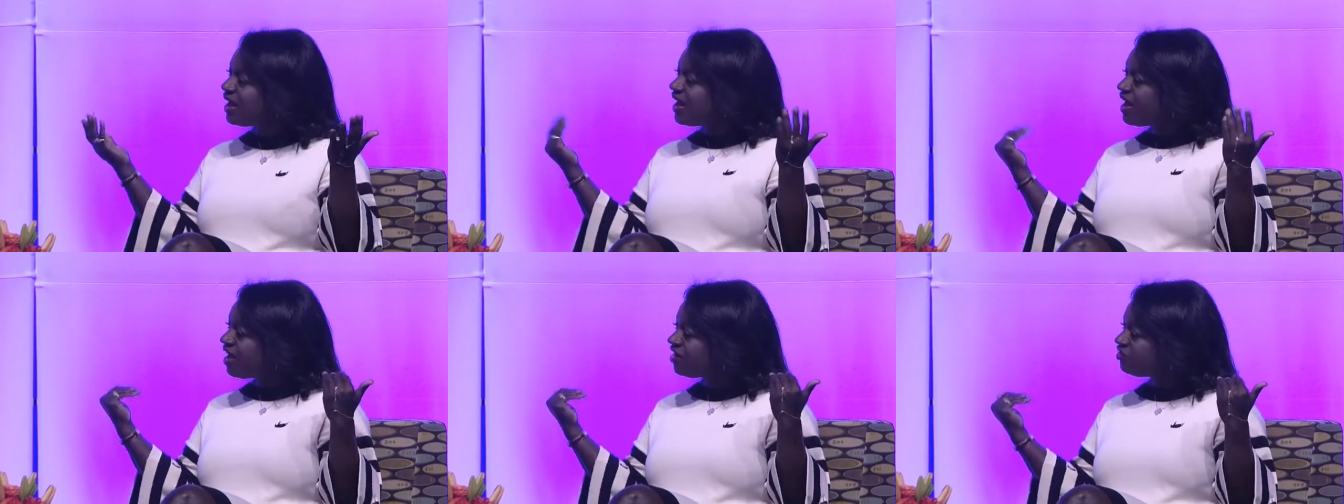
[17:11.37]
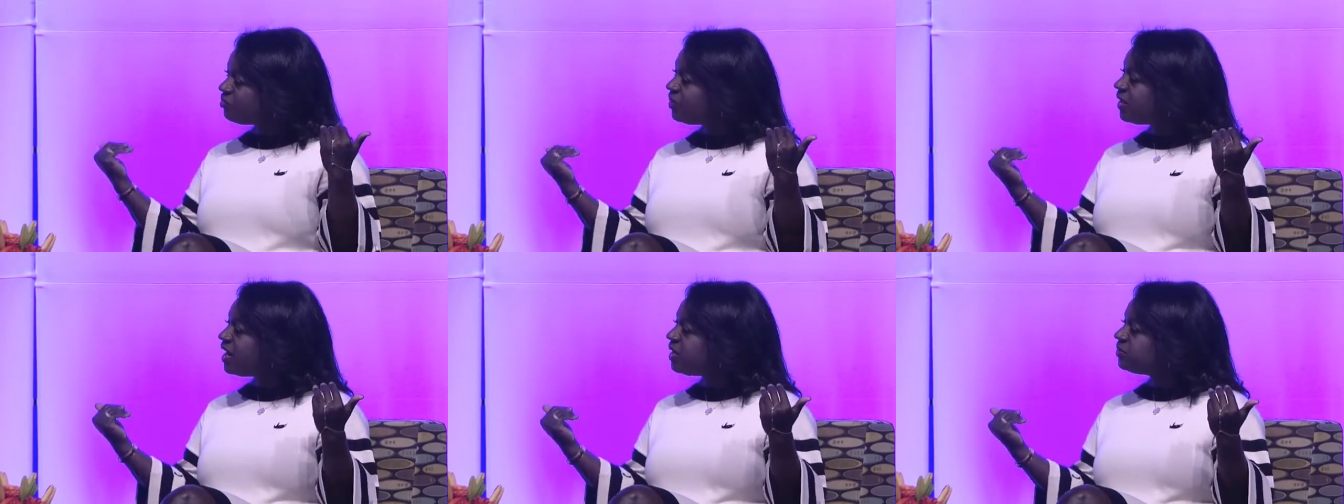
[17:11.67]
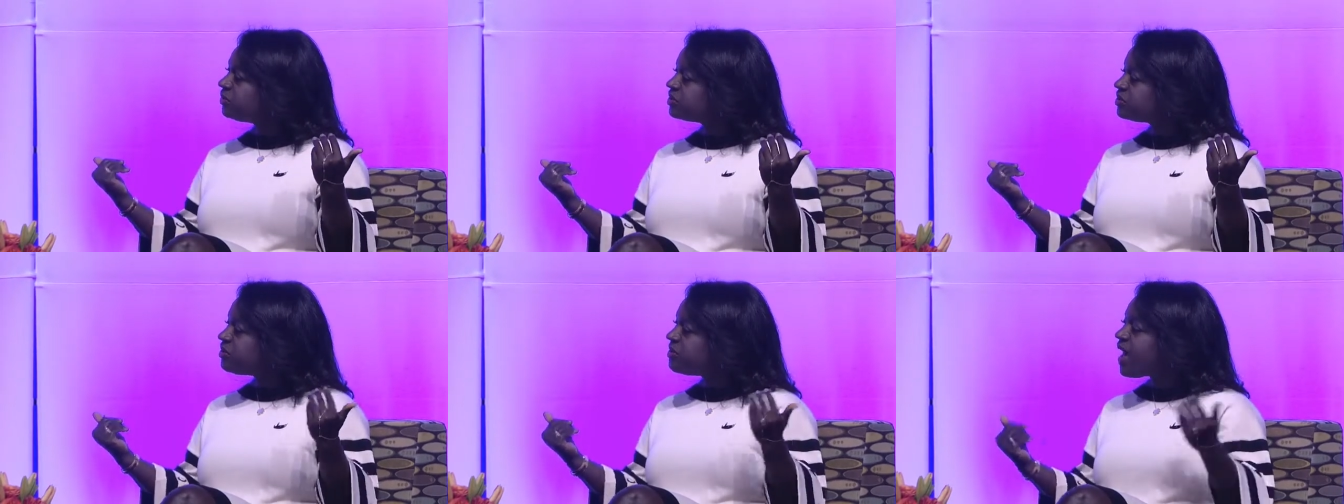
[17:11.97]
have been
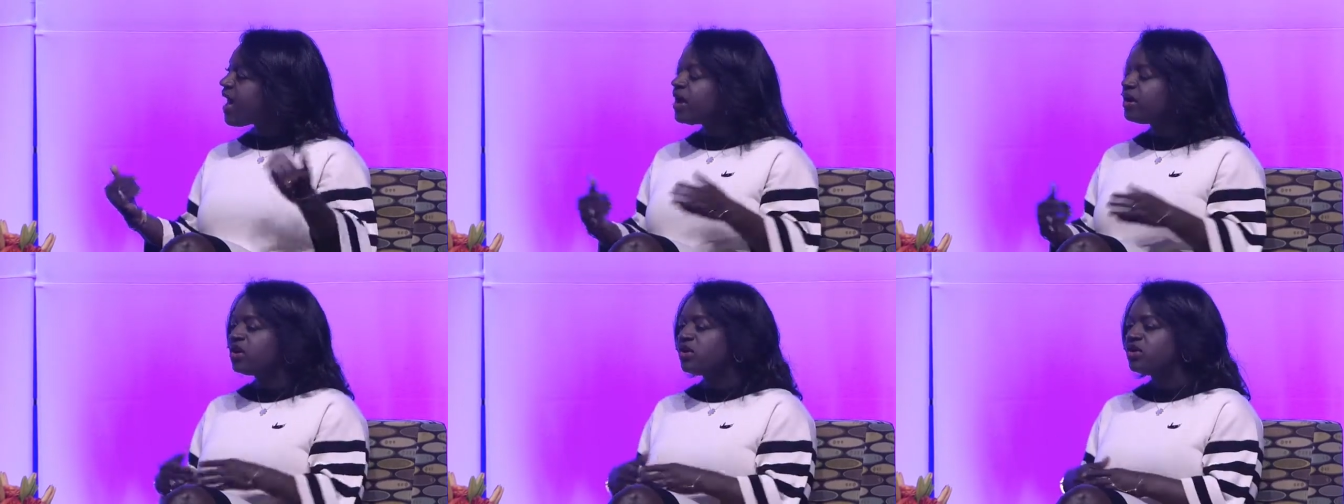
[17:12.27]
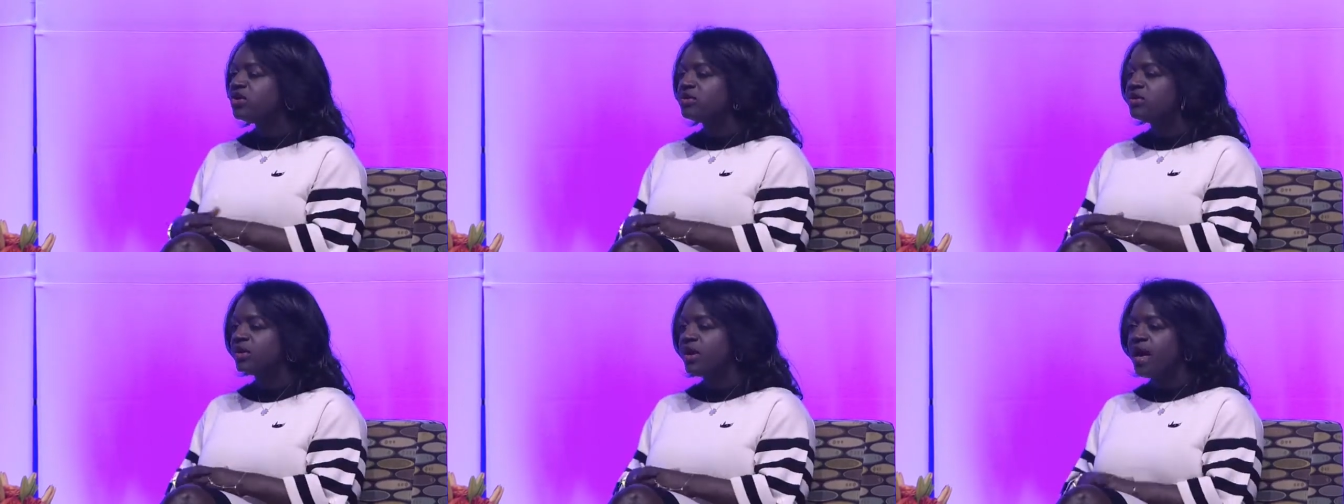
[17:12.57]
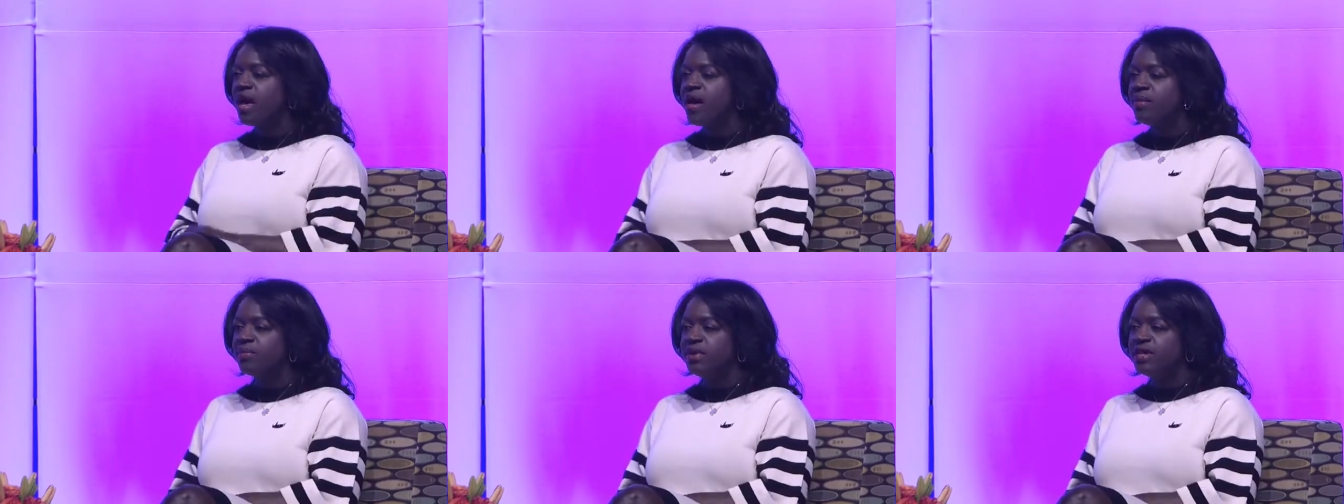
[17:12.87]
able to matter
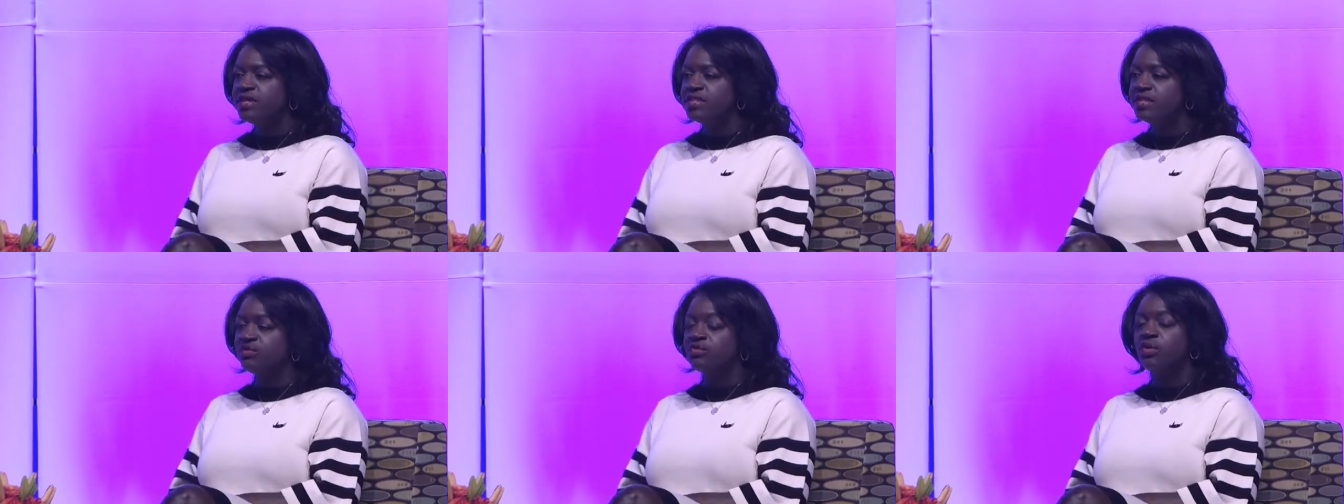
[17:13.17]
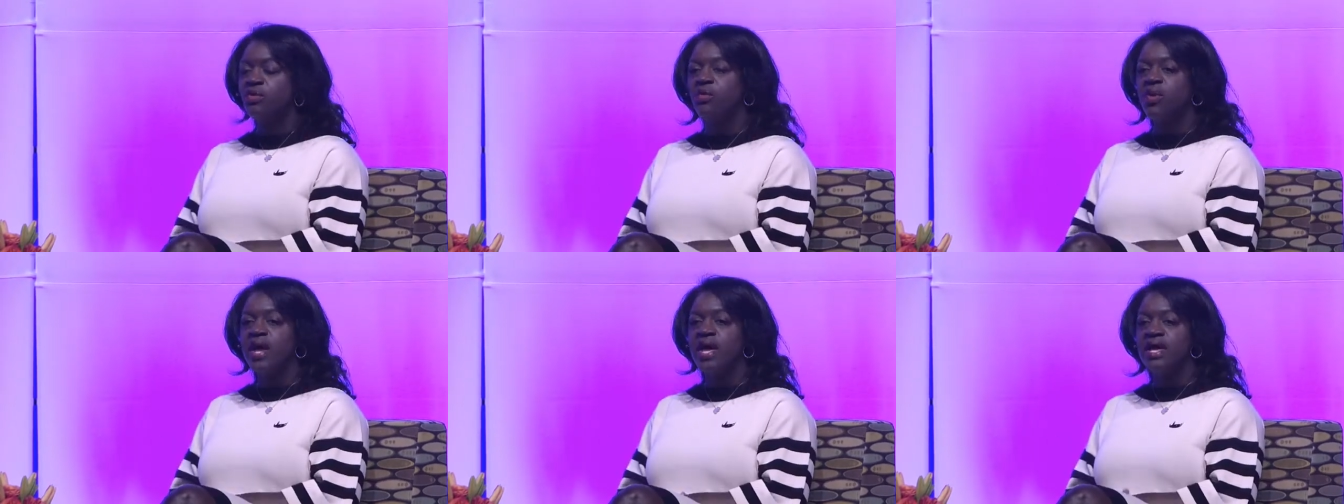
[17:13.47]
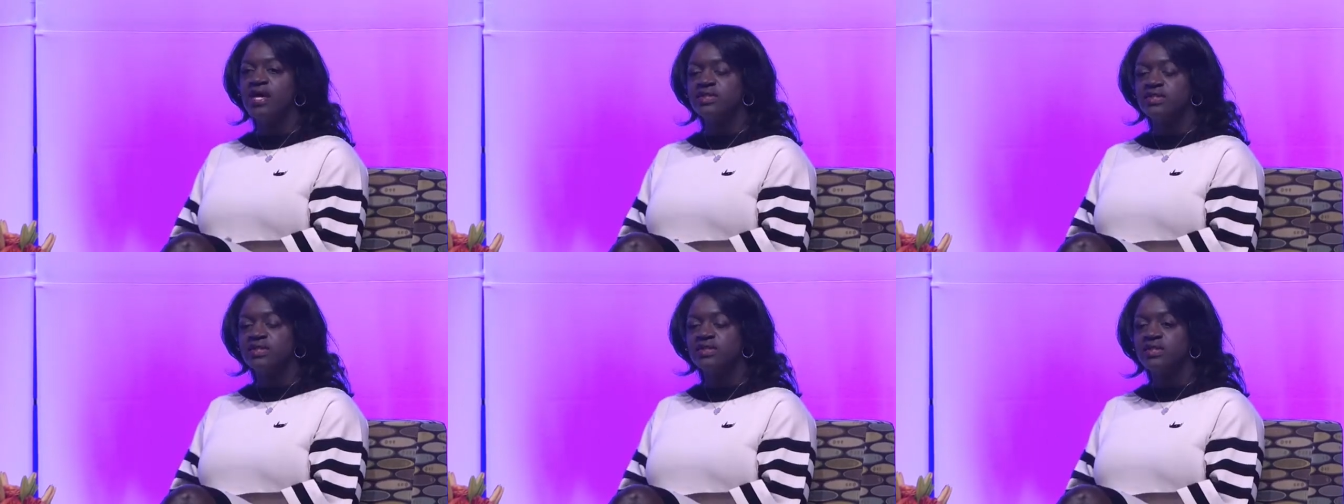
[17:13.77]
um, in different
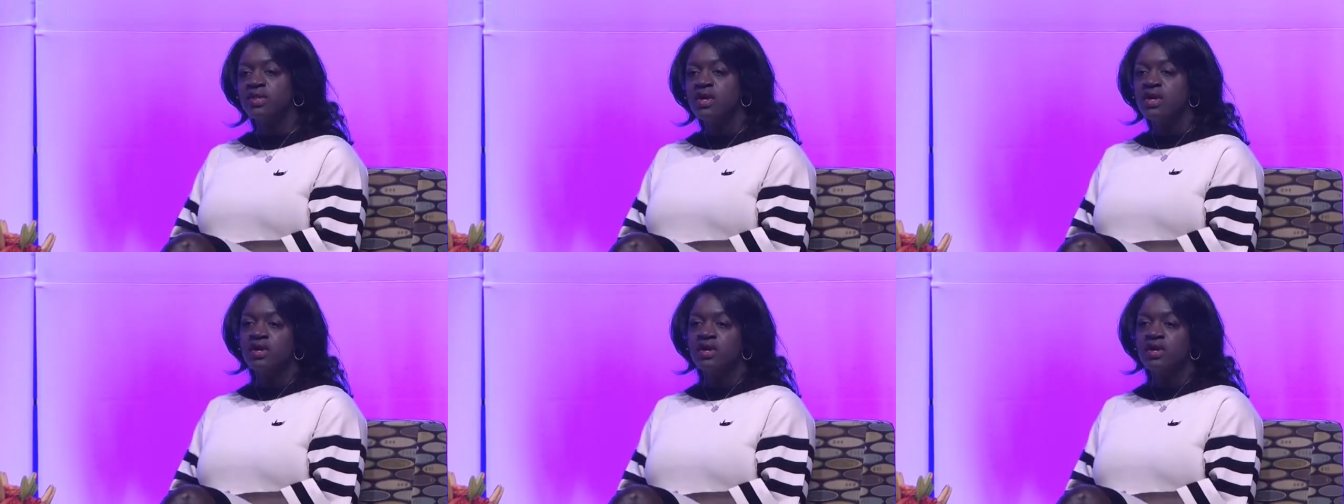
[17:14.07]
ways. And